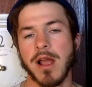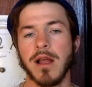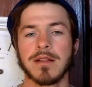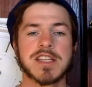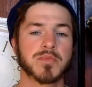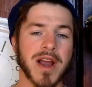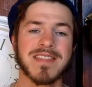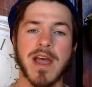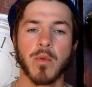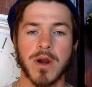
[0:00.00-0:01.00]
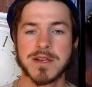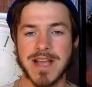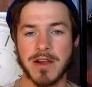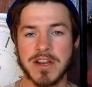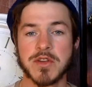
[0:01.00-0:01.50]
Let's break that word
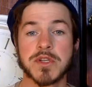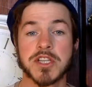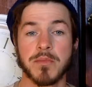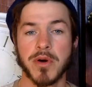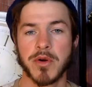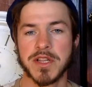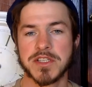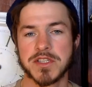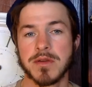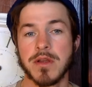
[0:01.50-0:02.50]
down into its components.